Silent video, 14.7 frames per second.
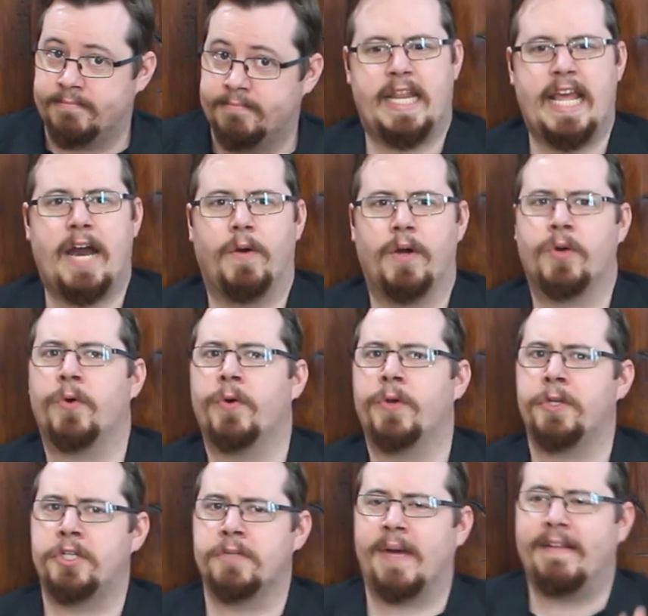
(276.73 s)
Now,
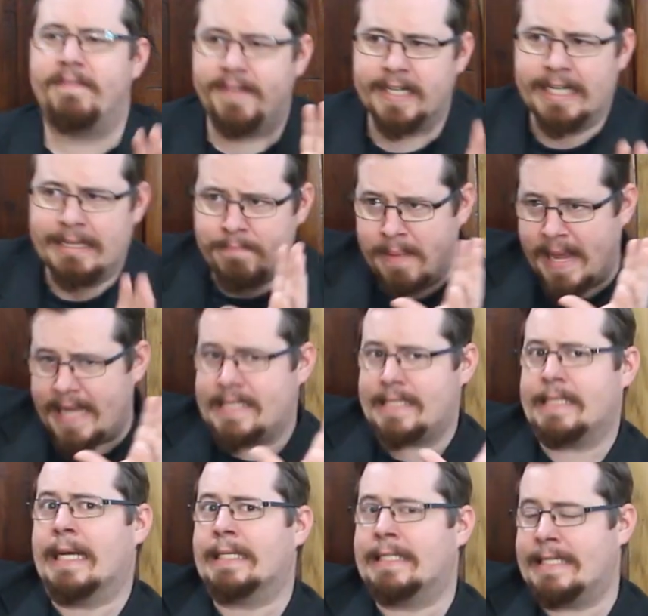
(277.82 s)
according to my very
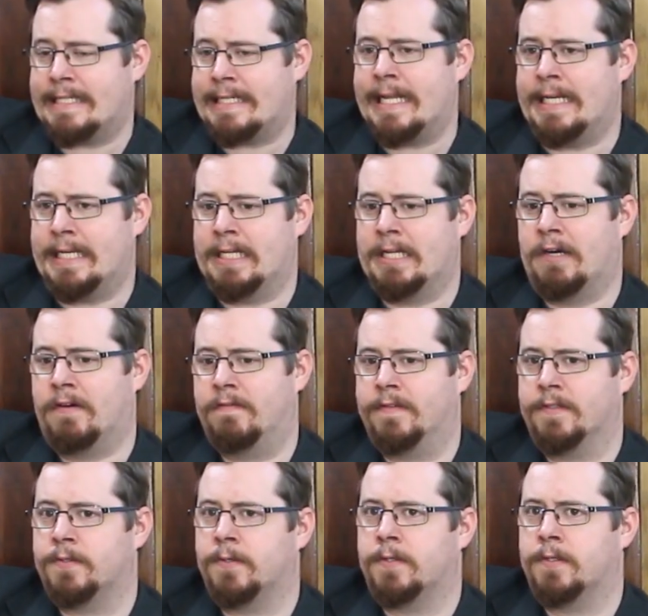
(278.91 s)
basic understanding of
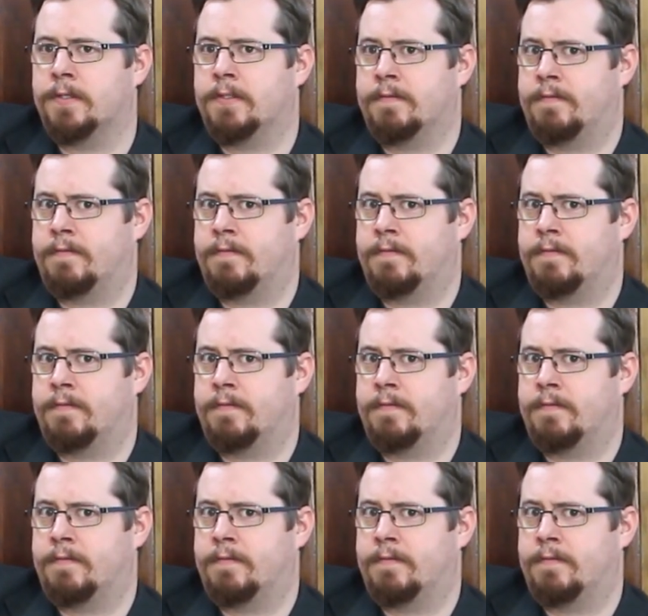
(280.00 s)
the law